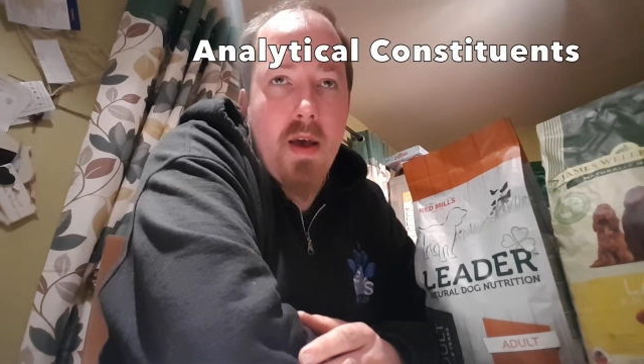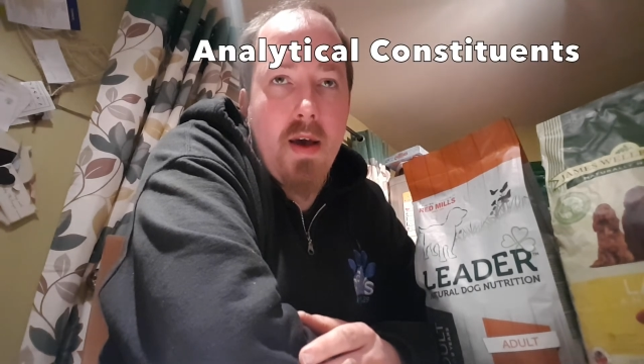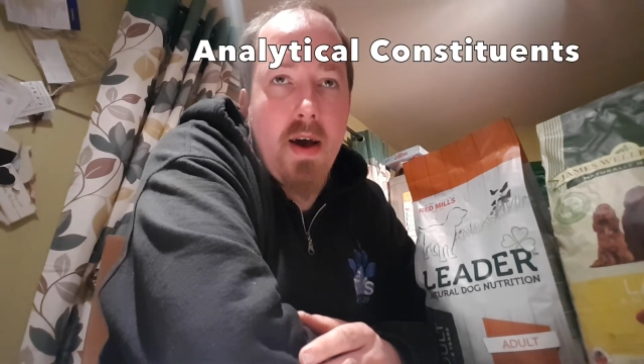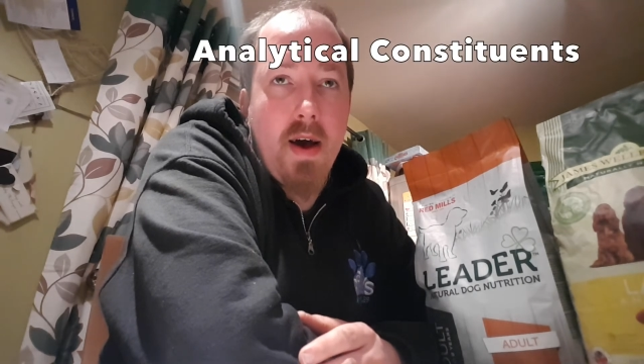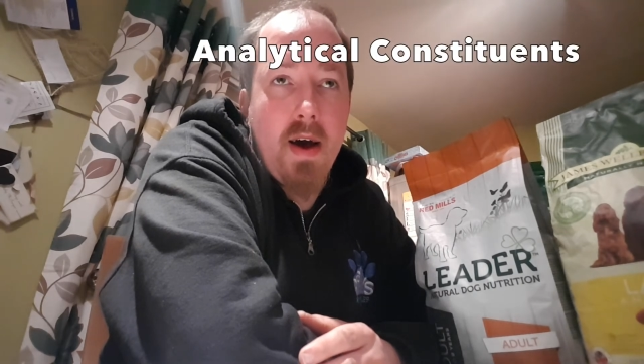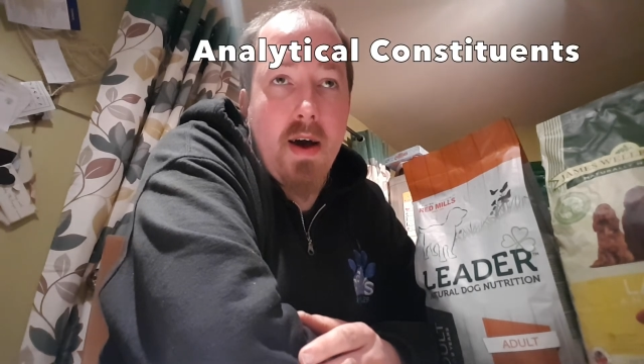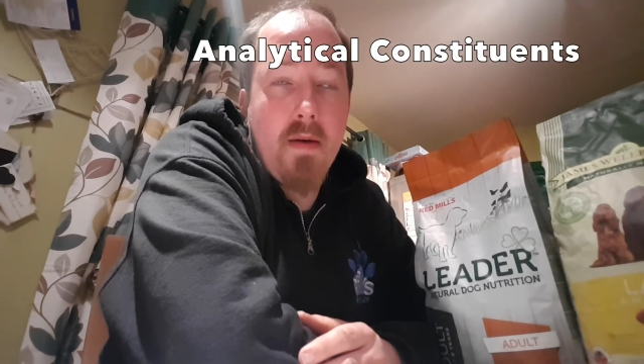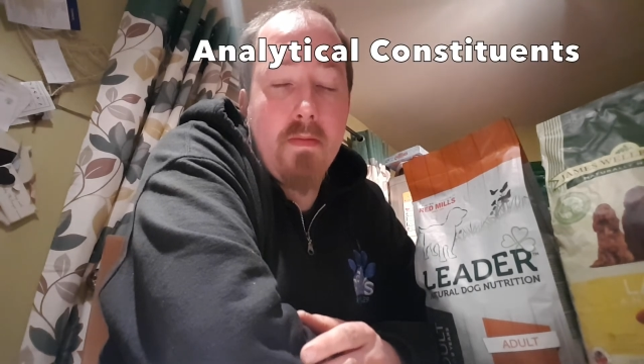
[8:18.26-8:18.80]

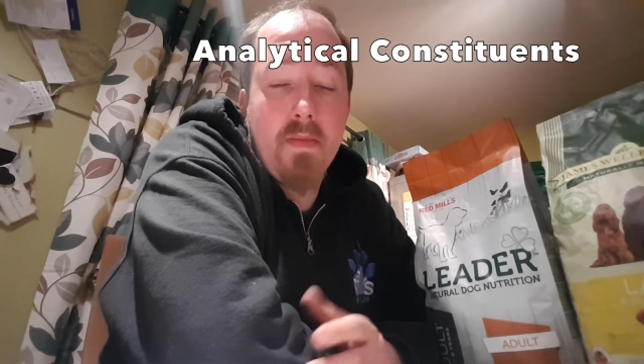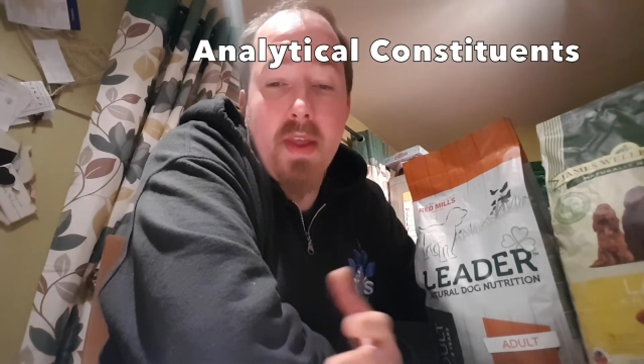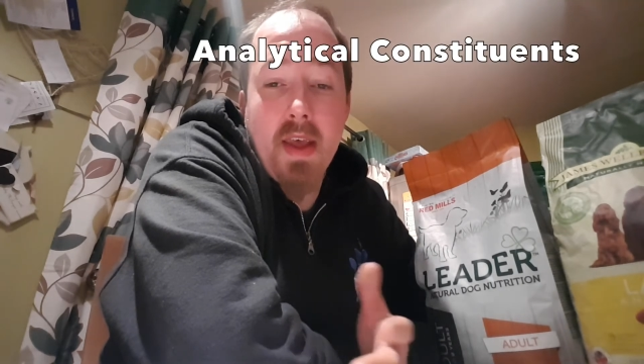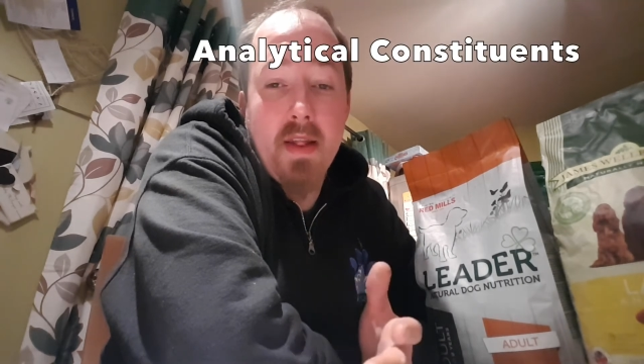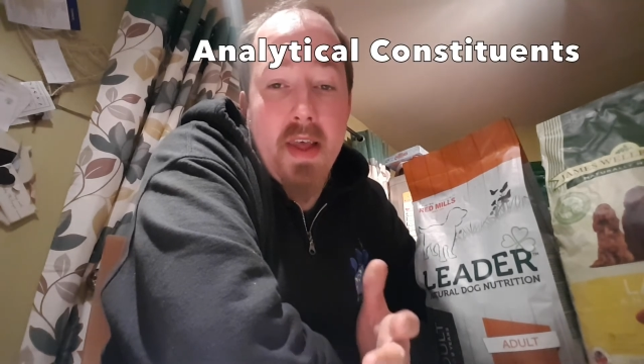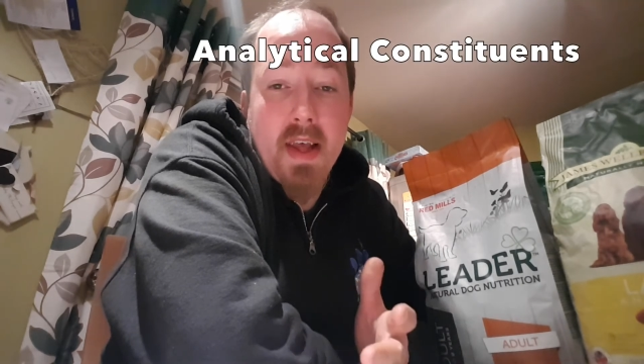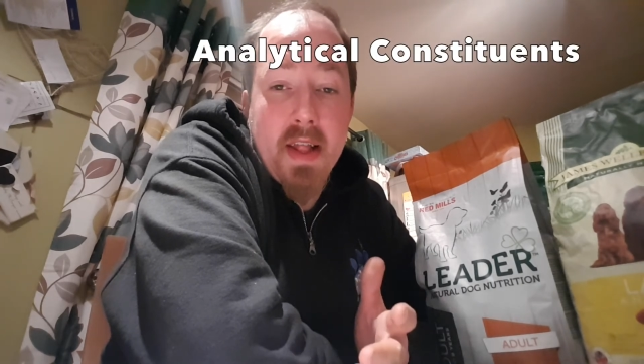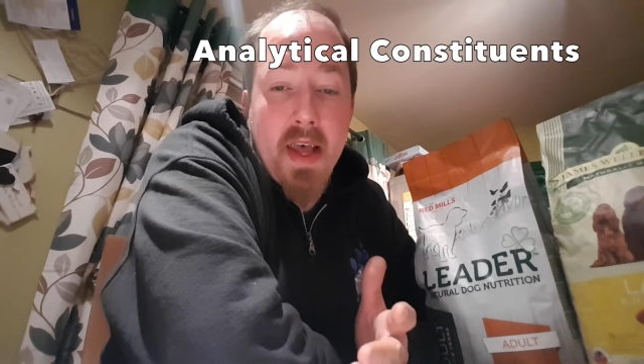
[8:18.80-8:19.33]
They
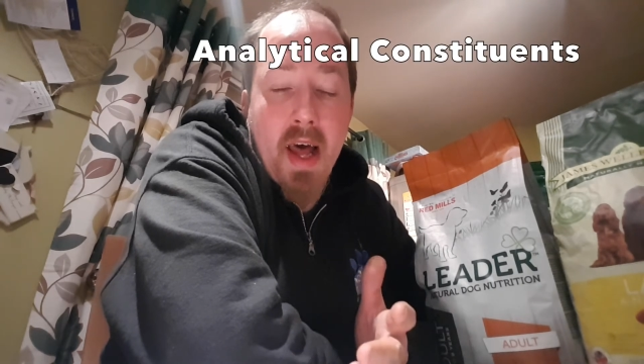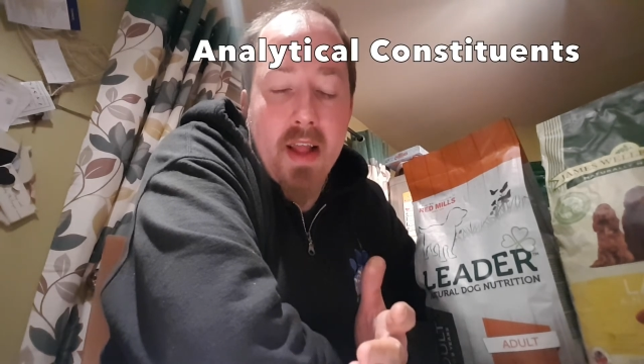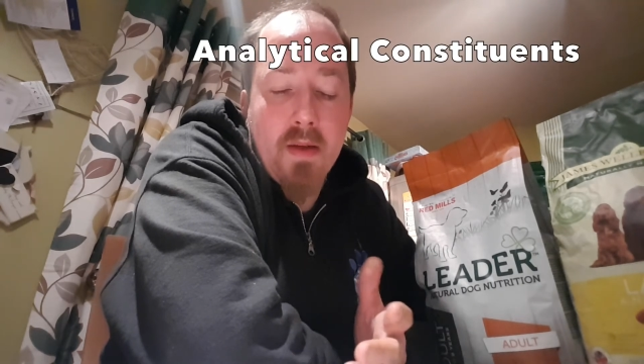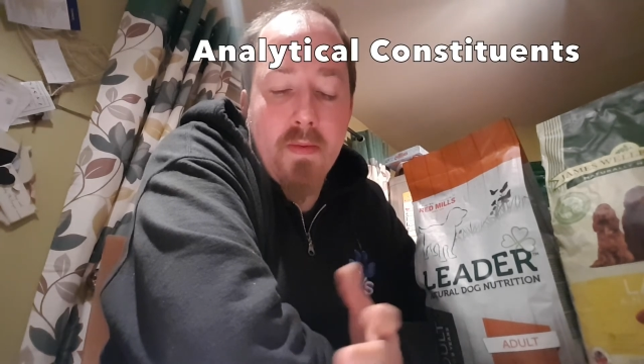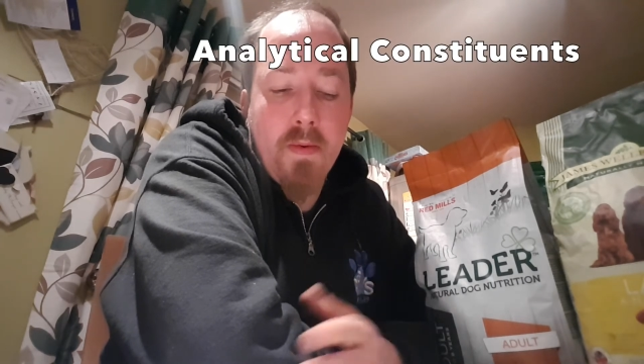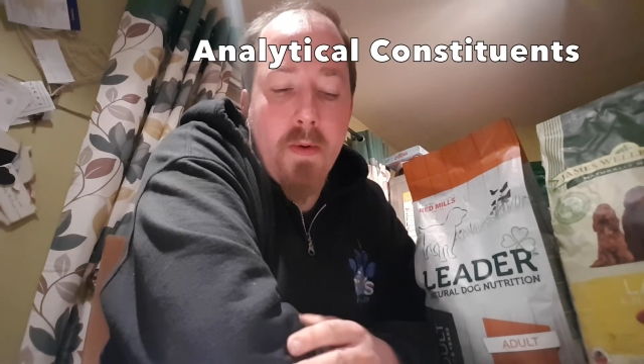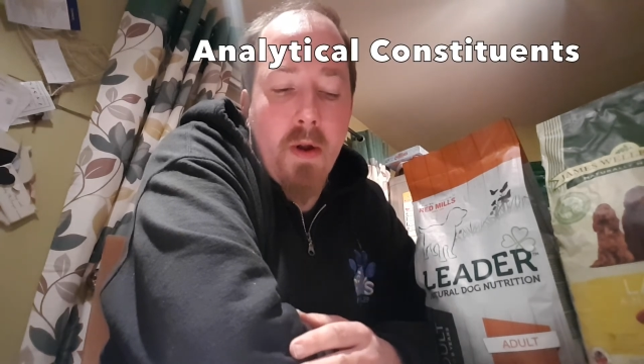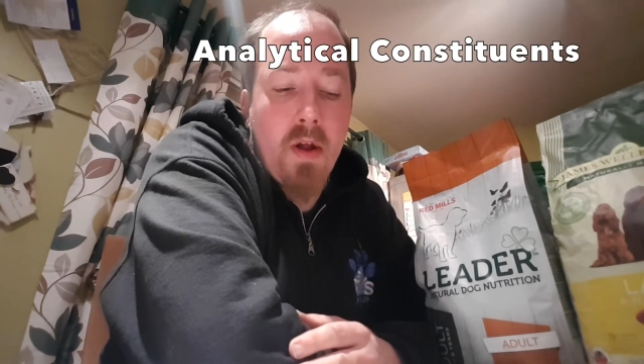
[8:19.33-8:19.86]
legally have to
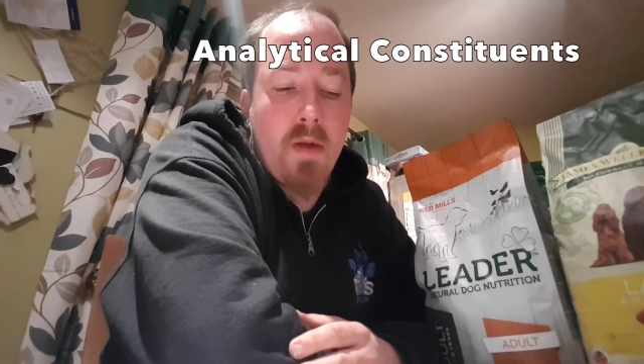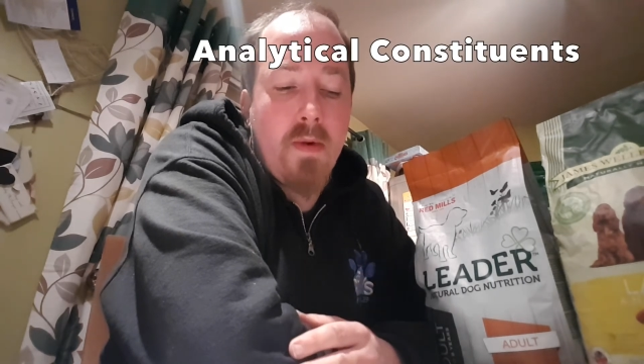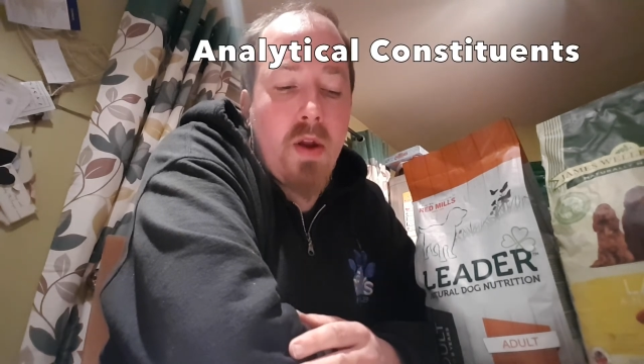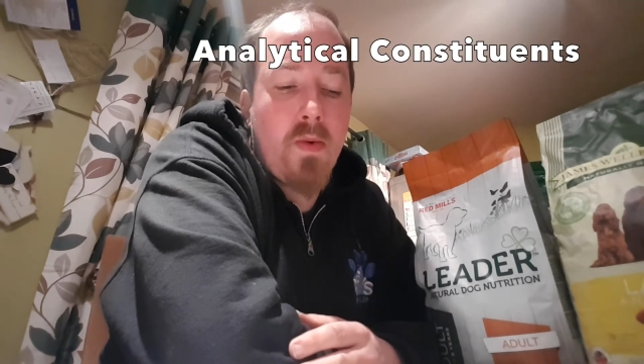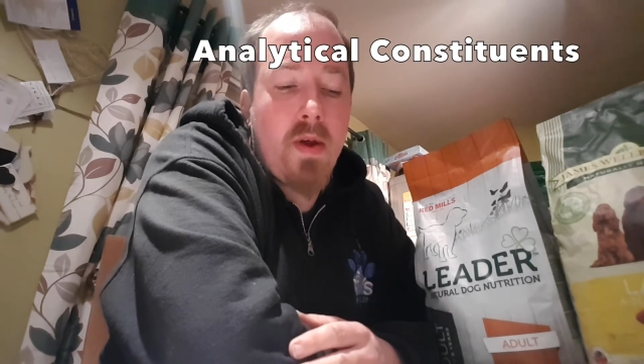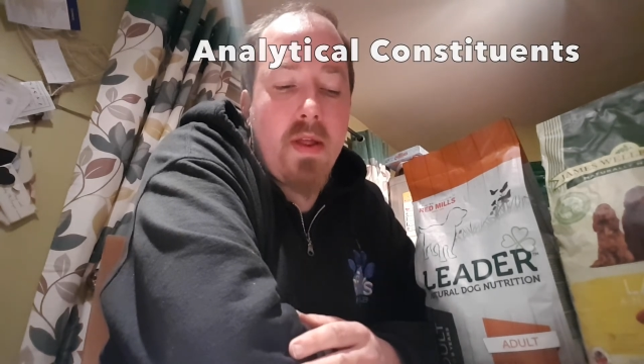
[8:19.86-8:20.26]
put on them anyway.